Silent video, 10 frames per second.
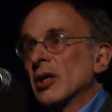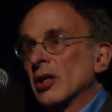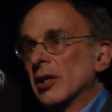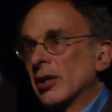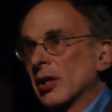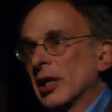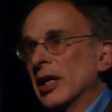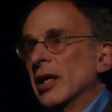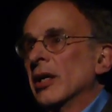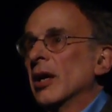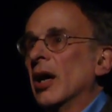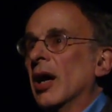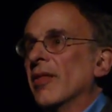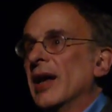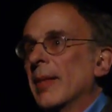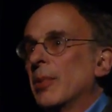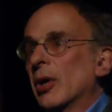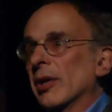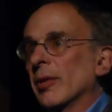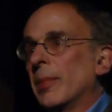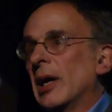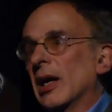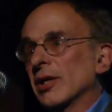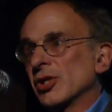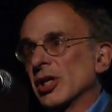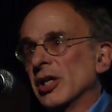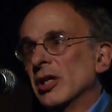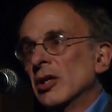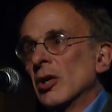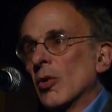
Clearly, that part of the policy